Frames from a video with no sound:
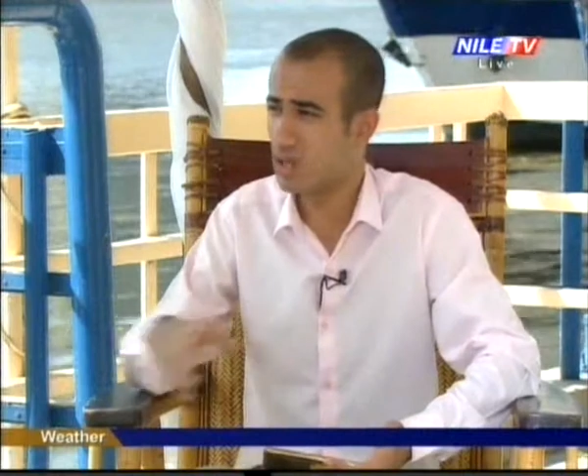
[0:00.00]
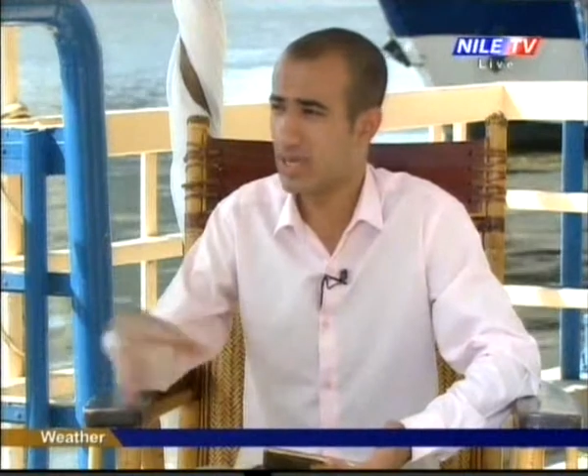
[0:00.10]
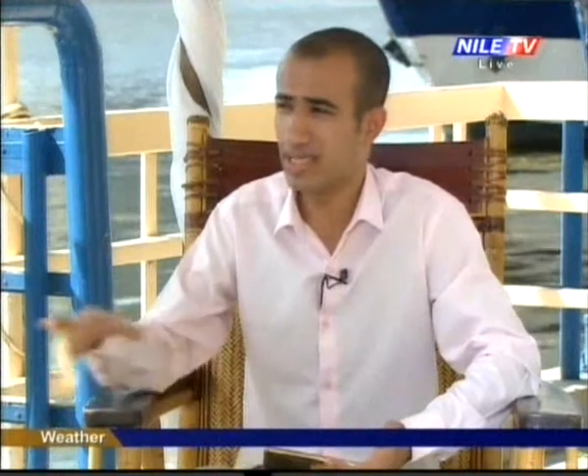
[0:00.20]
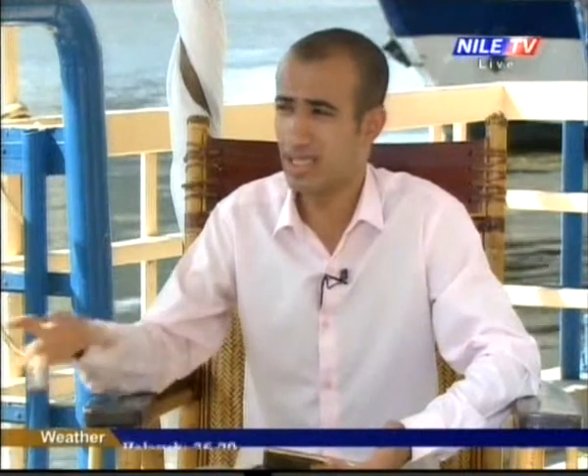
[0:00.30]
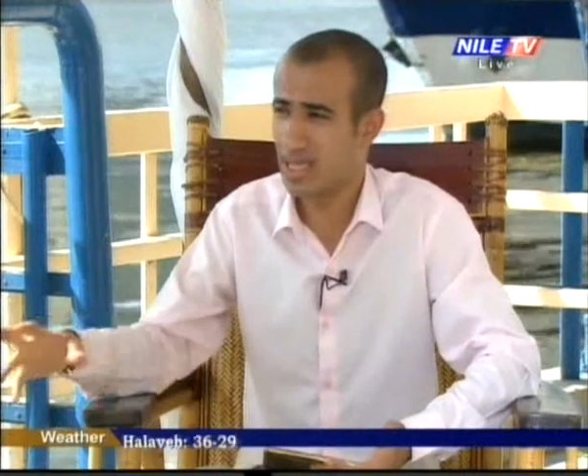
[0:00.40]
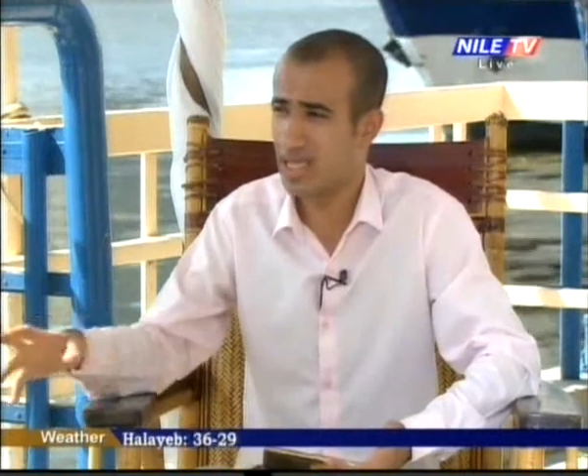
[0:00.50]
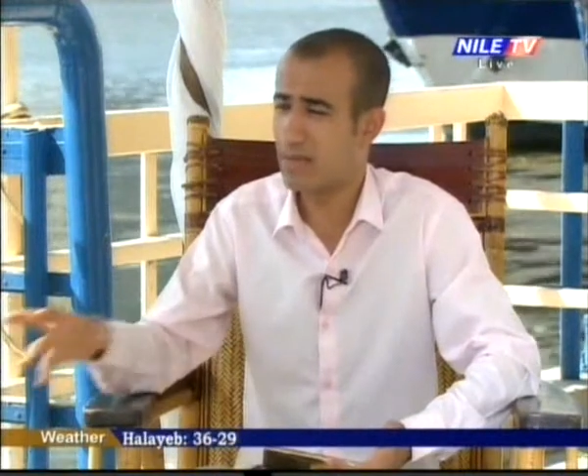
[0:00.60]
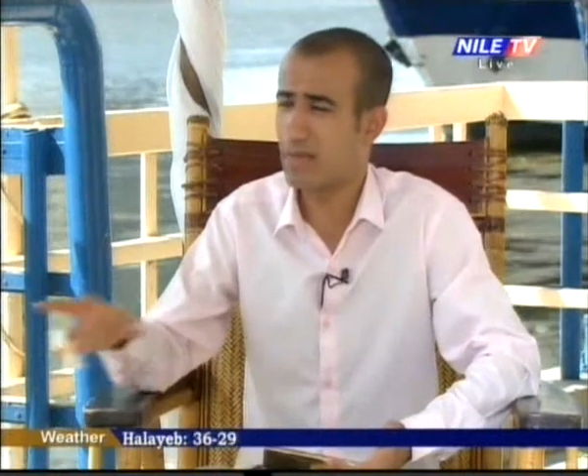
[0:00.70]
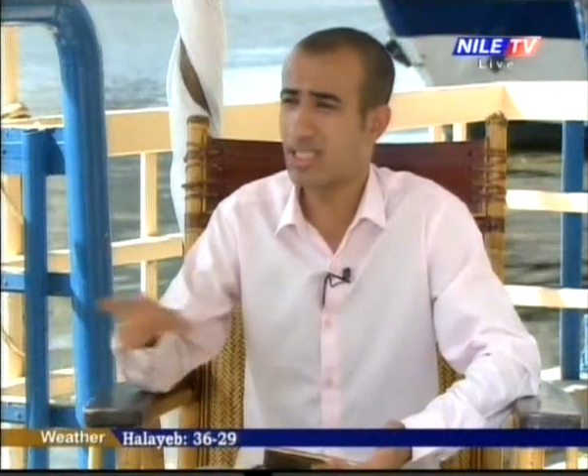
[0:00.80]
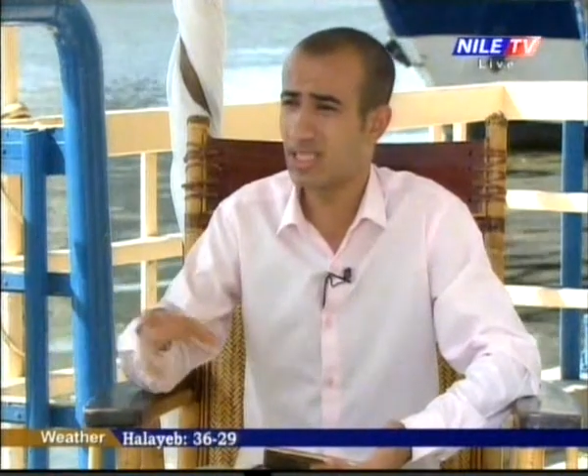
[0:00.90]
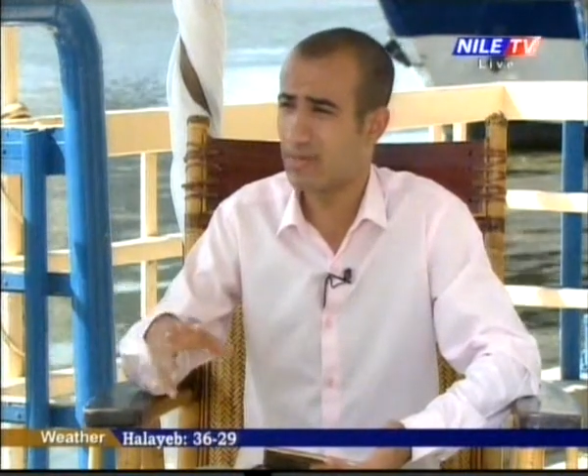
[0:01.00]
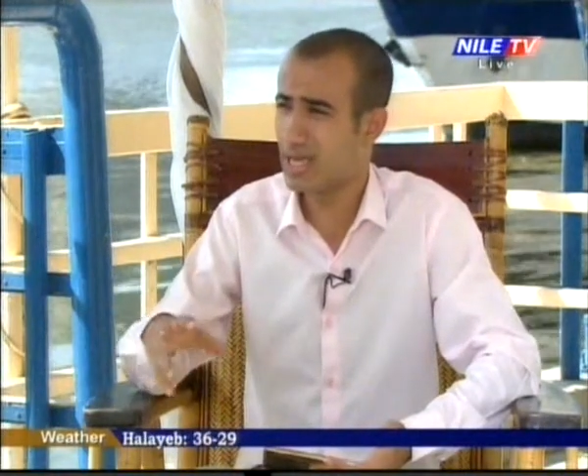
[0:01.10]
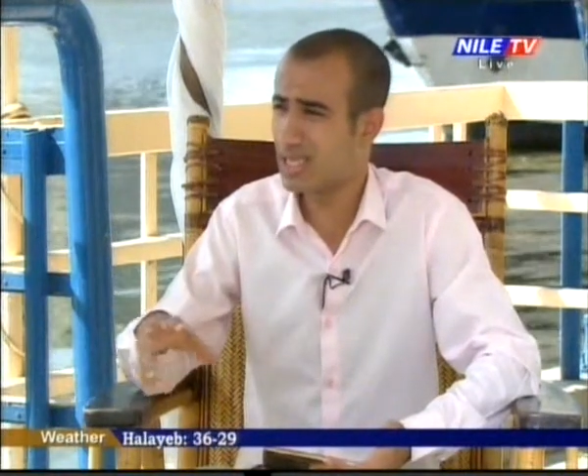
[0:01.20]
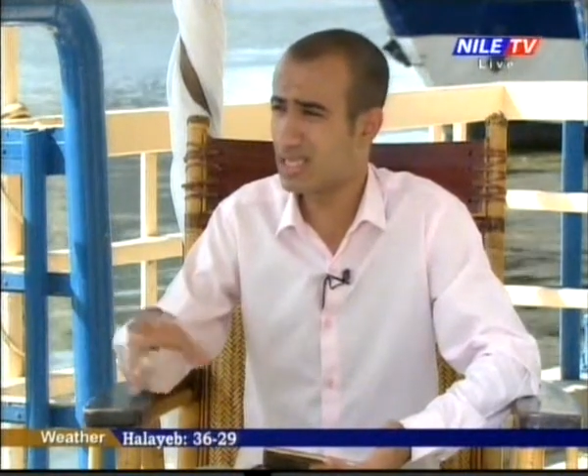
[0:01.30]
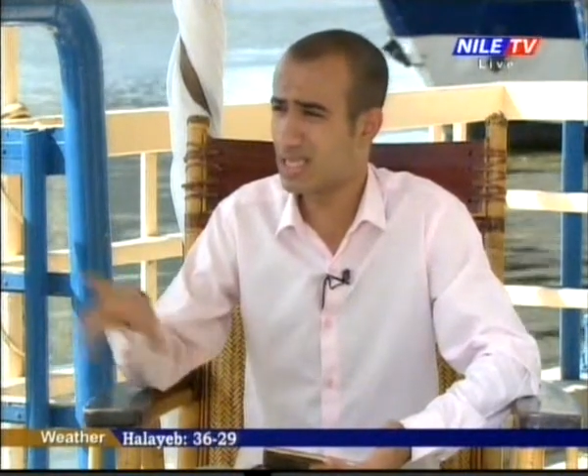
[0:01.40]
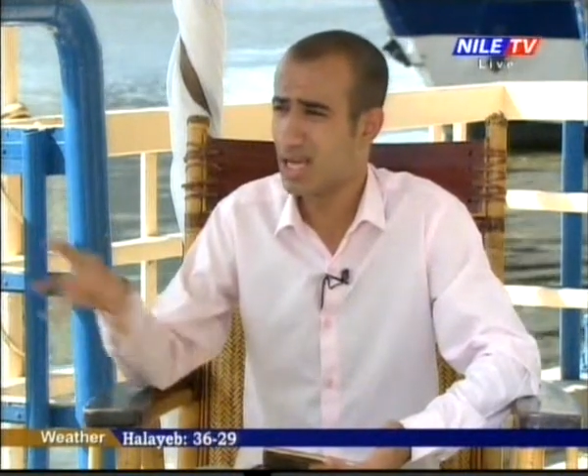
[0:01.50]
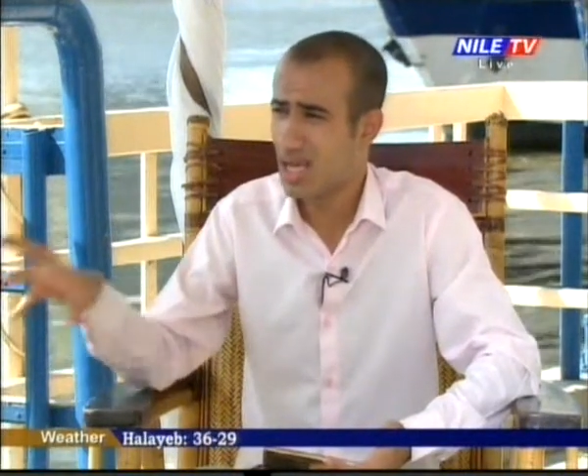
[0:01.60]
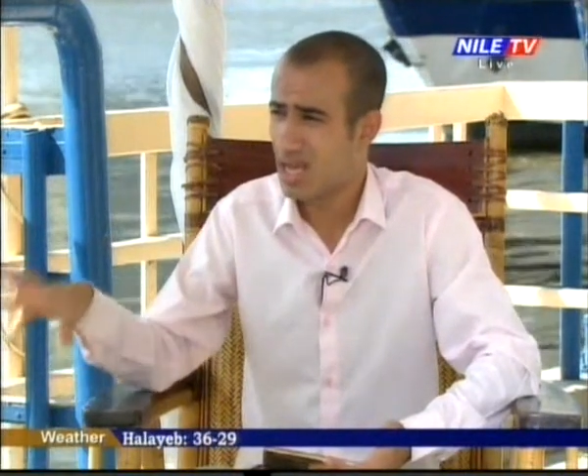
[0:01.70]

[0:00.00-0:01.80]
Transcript: you can see capacity buildings.